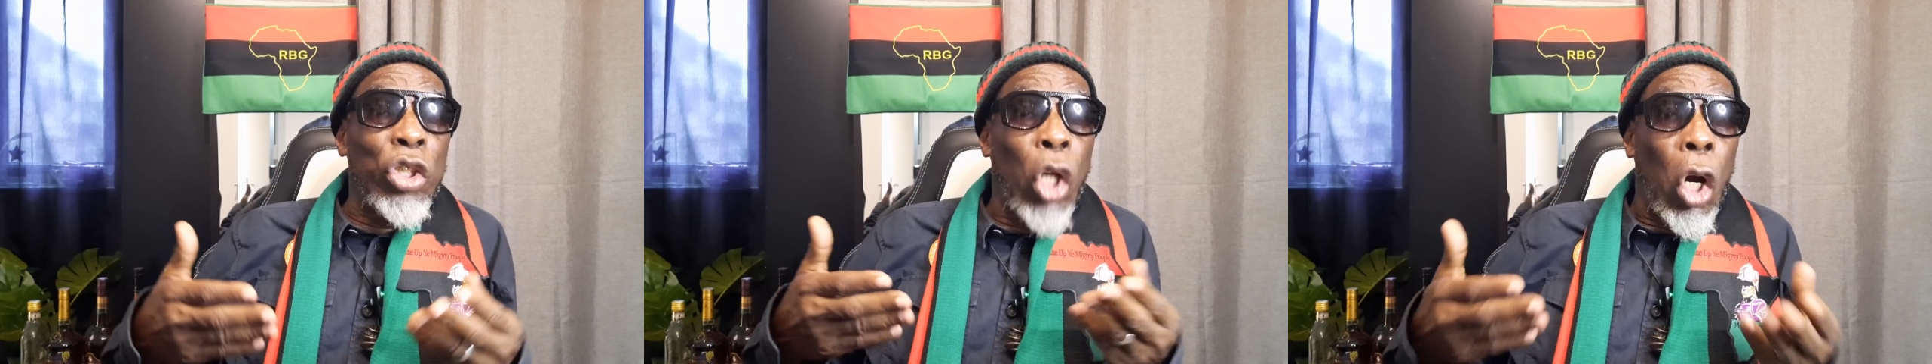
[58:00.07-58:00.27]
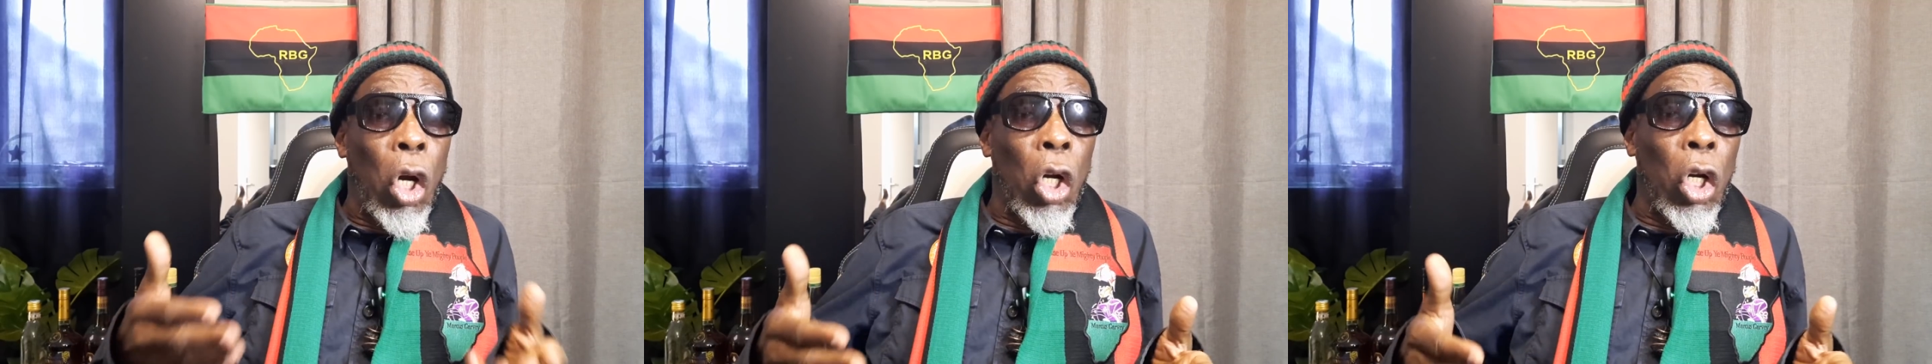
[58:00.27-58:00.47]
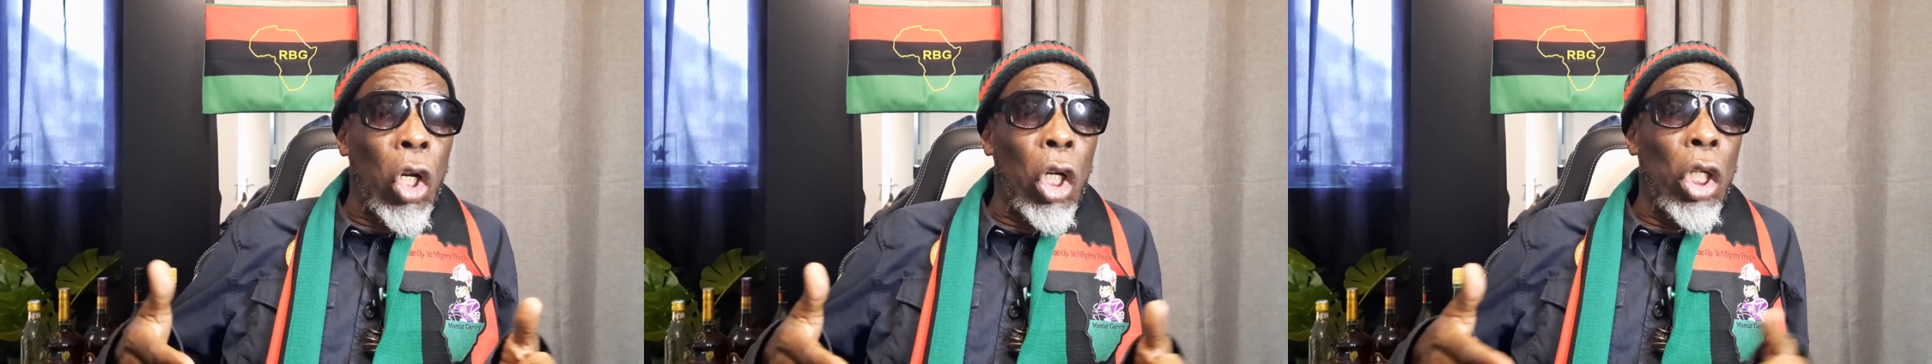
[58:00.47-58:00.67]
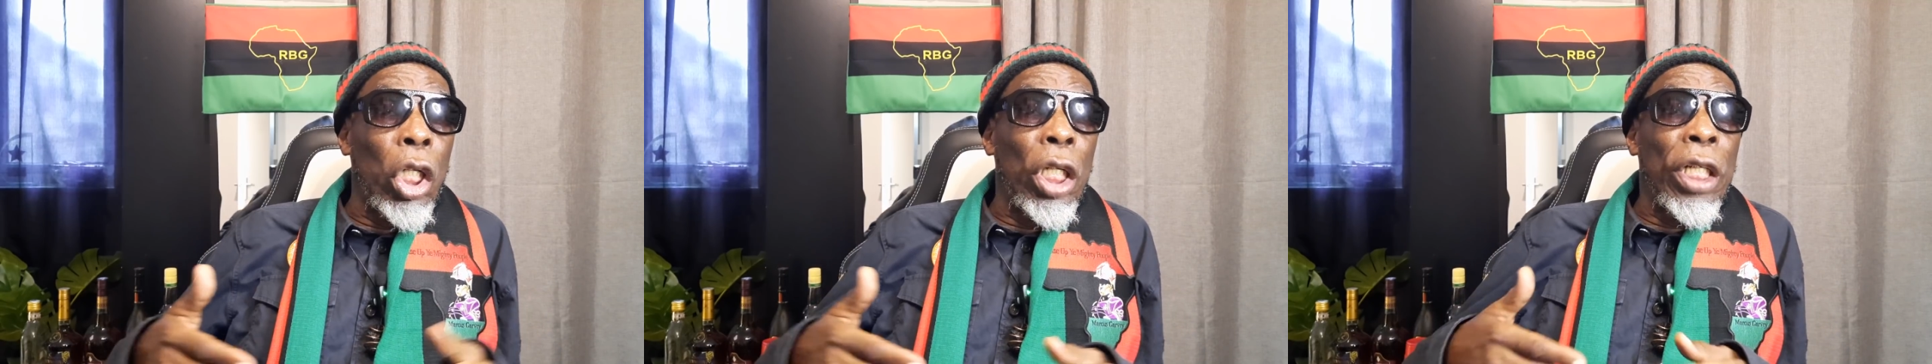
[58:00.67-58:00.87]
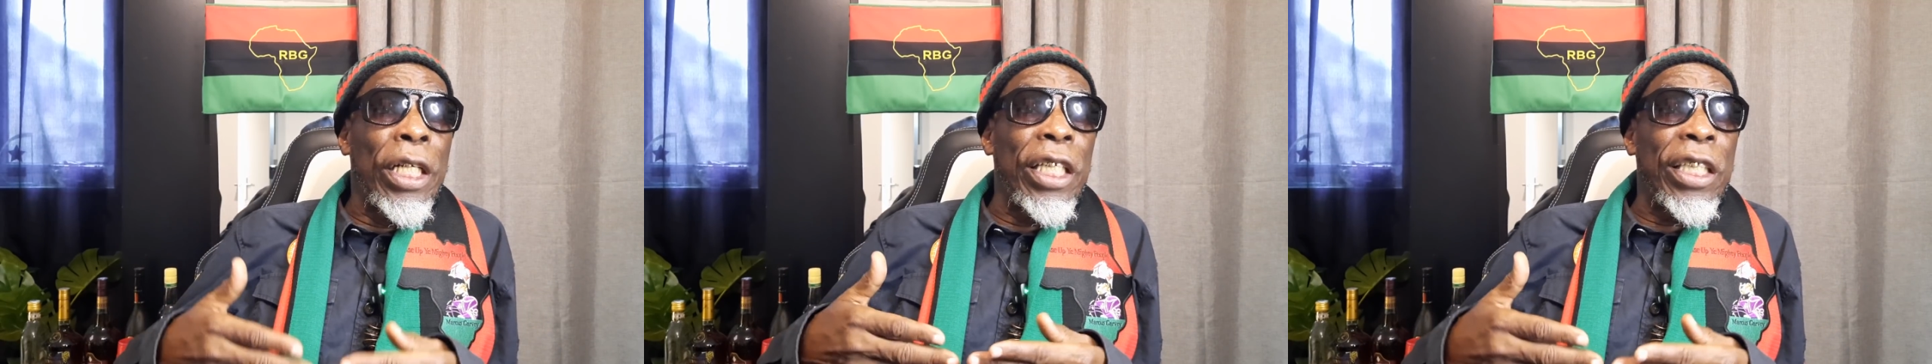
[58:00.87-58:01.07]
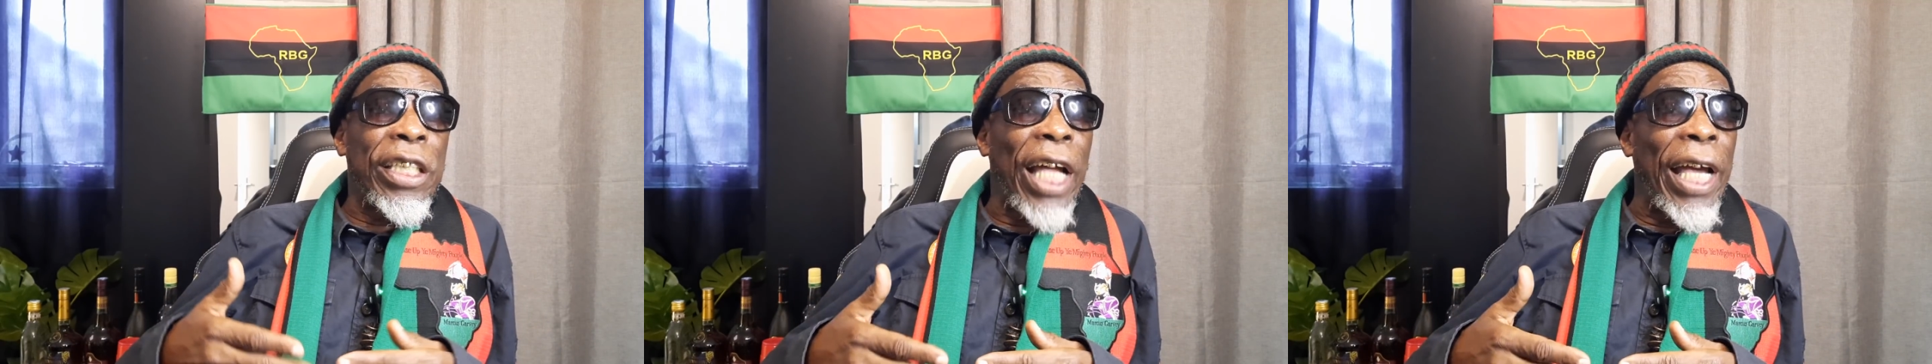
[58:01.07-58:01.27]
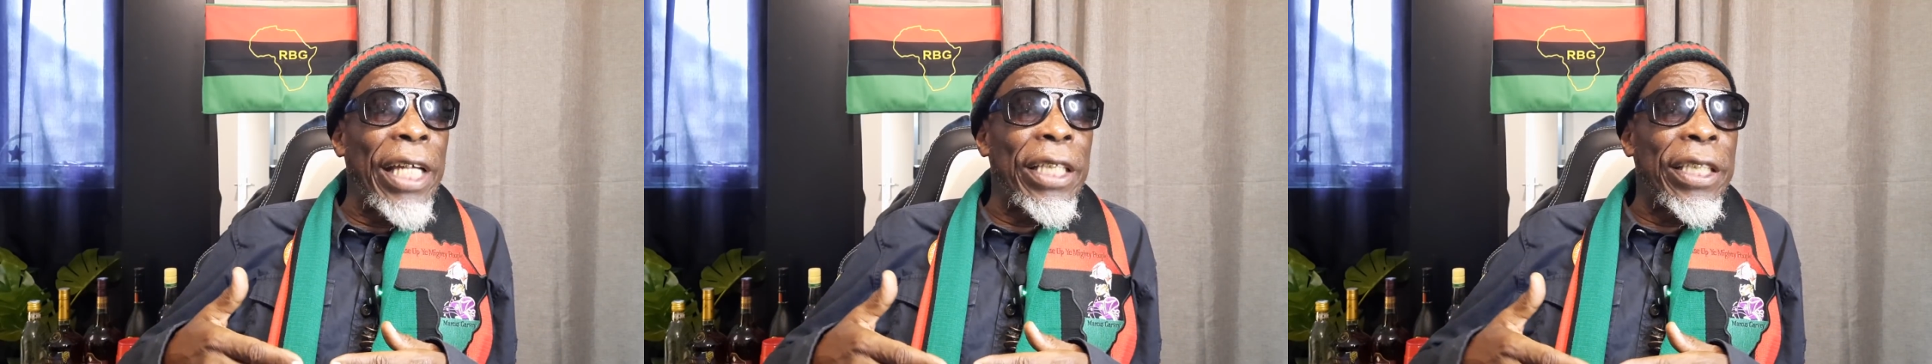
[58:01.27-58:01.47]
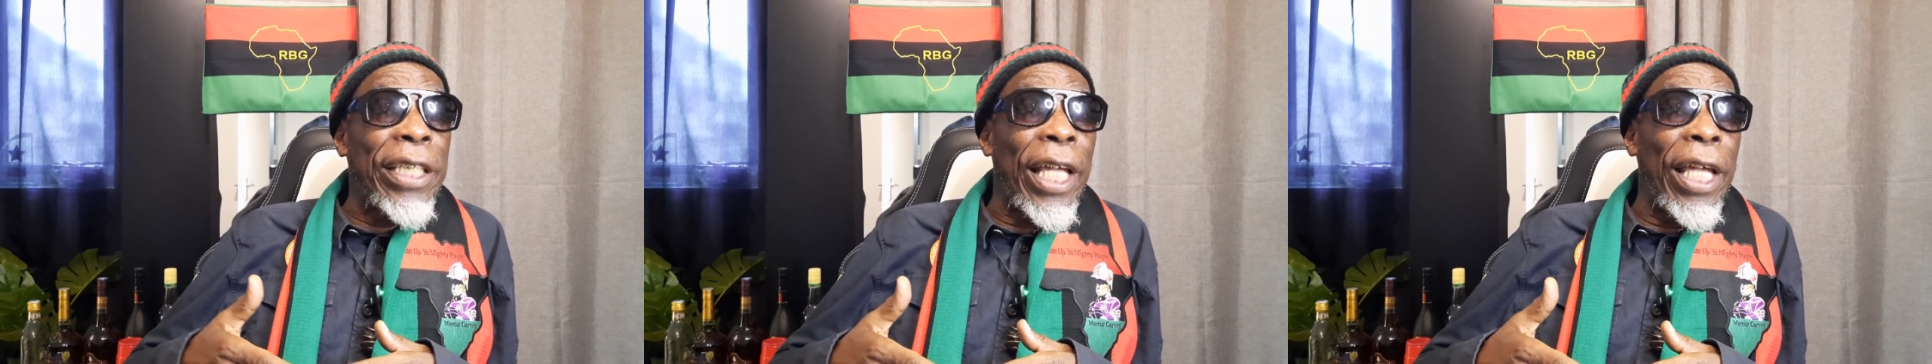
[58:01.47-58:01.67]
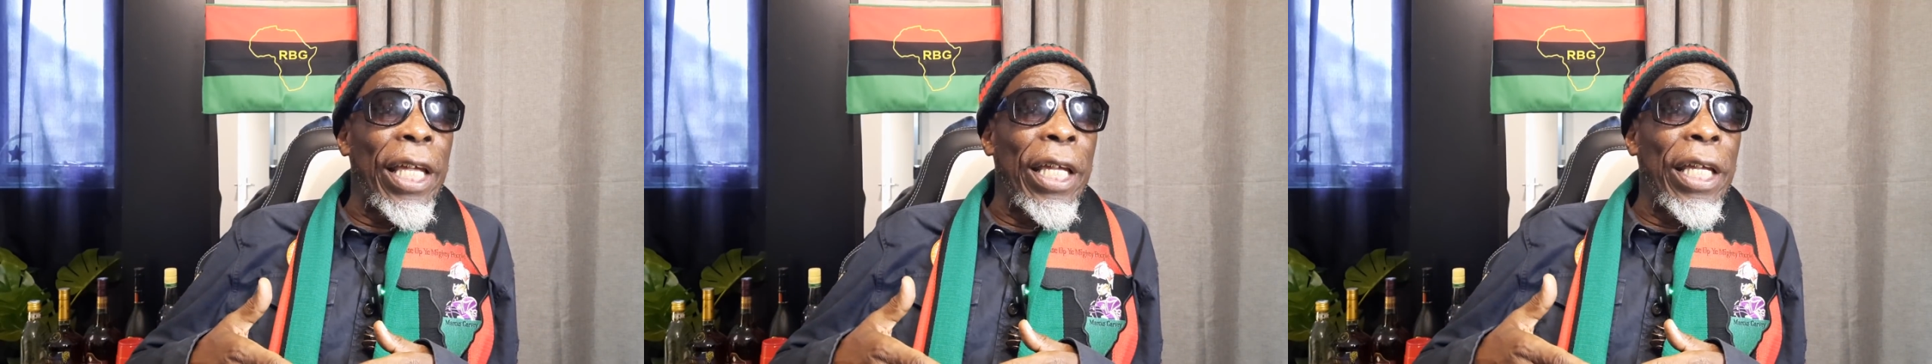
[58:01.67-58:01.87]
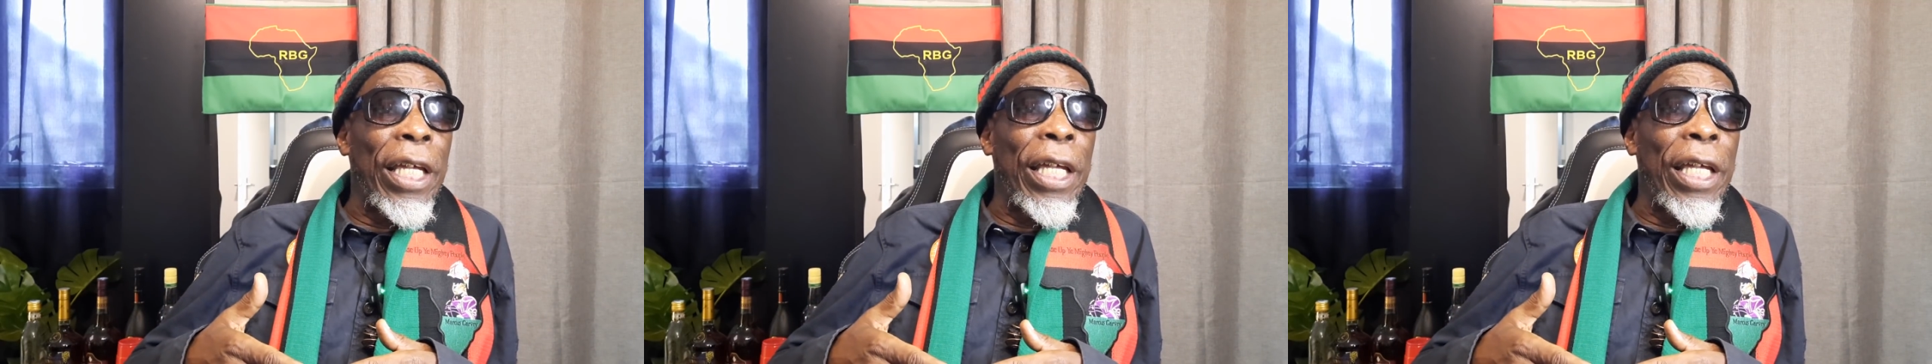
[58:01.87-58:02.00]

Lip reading: jungle decide say,